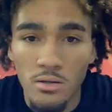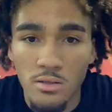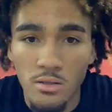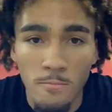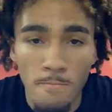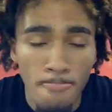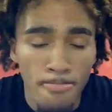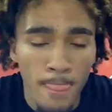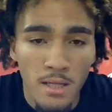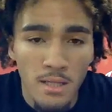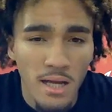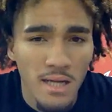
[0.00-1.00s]
So
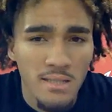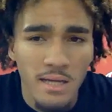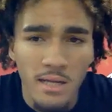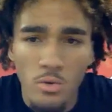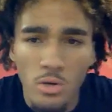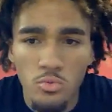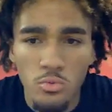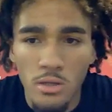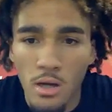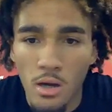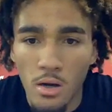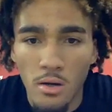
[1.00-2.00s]
like I said, he works really
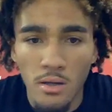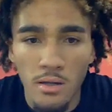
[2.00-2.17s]
hard,